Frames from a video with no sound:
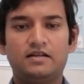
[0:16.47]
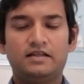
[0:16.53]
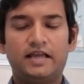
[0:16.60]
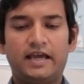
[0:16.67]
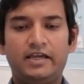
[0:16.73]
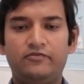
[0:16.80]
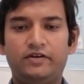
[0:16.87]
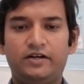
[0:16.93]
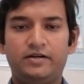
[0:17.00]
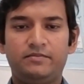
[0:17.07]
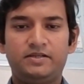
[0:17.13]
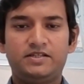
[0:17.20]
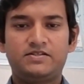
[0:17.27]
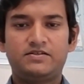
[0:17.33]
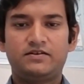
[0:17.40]
Thank you very
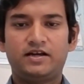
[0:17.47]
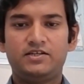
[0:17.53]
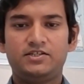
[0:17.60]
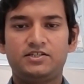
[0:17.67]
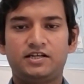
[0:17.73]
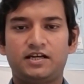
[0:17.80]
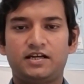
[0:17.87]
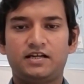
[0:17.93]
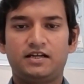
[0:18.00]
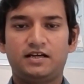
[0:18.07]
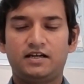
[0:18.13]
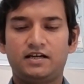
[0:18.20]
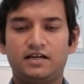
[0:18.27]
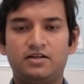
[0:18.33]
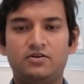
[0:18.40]
much, Suresh,
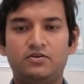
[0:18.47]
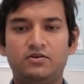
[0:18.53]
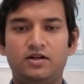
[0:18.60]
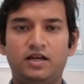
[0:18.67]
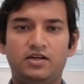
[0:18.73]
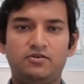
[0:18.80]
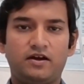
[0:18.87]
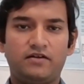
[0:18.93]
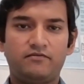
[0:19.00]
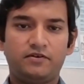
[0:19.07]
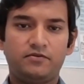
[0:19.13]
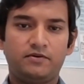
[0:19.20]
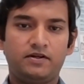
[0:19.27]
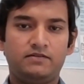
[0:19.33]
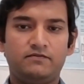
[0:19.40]
and good day to
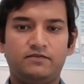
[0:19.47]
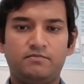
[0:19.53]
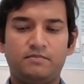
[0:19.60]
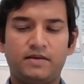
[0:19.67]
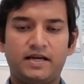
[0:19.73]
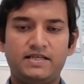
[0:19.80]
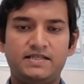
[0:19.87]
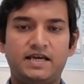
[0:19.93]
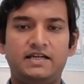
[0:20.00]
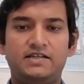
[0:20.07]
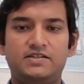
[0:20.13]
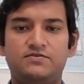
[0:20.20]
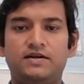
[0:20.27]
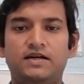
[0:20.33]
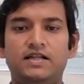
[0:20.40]
everyone from my side
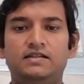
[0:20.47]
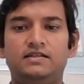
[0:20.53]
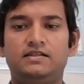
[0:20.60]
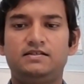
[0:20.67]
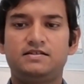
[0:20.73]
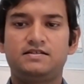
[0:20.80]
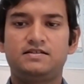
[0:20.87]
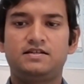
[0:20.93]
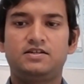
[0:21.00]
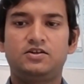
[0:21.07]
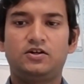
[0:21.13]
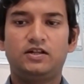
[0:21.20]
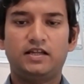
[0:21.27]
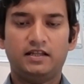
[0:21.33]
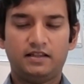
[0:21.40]
as well. This is
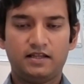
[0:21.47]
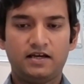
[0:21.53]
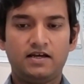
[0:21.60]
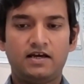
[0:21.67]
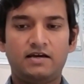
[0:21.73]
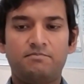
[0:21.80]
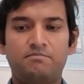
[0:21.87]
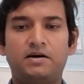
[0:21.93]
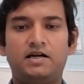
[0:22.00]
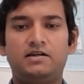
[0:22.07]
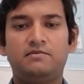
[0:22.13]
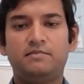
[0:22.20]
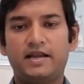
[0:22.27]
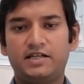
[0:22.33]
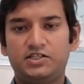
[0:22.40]
Nitol Dutta. I'm
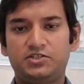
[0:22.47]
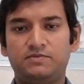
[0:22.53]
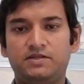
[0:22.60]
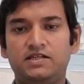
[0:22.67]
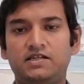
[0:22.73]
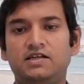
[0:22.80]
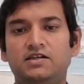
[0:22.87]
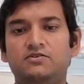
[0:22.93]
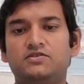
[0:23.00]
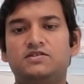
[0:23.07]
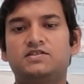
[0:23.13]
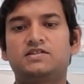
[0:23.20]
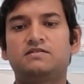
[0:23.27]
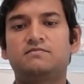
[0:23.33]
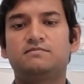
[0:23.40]
Partner Management and
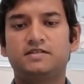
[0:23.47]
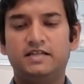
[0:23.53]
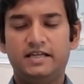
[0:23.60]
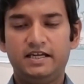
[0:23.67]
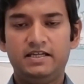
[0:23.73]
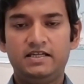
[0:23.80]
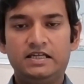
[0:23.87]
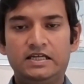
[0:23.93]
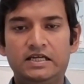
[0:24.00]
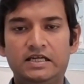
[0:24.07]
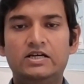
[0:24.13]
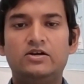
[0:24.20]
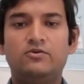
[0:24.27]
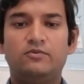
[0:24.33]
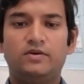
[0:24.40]
Ecosystems Lead
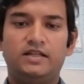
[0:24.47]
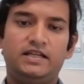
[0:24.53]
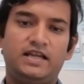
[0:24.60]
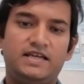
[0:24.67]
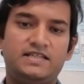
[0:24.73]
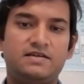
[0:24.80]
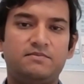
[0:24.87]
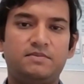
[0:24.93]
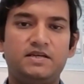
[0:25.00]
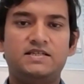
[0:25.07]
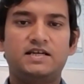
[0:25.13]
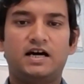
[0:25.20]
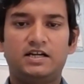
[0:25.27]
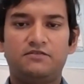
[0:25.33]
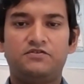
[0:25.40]
within SAP's
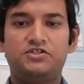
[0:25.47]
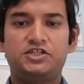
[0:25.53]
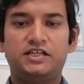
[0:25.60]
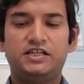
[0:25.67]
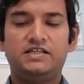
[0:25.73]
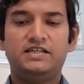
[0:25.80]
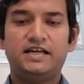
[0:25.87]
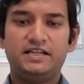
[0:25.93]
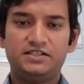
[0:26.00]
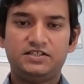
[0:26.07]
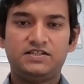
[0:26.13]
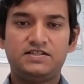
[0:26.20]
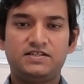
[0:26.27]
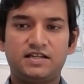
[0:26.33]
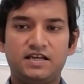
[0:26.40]
Artificial
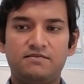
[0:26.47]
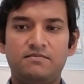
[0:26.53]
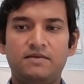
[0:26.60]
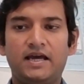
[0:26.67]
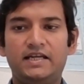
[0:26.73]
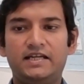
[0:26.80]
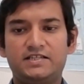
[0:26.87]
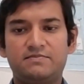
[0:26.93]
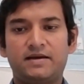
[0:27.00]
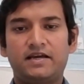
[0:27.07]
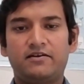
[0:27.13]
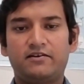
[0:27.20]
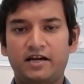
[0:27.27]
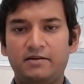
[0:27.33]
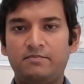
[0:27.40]
Intelligence team, and it's my
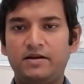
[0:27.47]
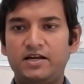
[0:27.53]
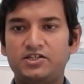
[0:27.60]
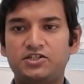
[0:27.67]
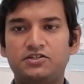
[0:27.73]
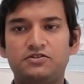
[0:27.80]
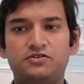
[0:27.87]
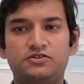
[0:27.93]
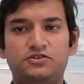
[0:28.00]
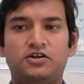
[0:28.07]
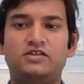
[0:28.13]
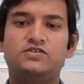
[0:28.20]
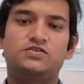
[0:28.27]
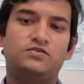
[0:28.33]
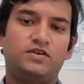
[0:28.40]
great pleasure to
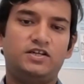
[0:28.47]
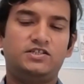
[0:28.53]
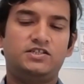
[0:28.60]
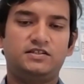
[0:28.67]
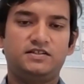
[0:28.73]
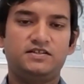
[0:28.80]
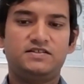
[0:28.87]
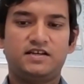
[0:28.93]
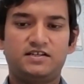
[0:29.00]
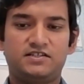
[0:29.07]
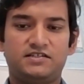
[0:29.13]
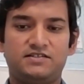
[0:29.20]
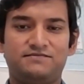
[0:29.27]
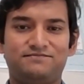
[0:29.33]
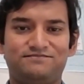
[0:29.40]
join Suresh in this
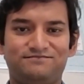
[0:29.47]
session.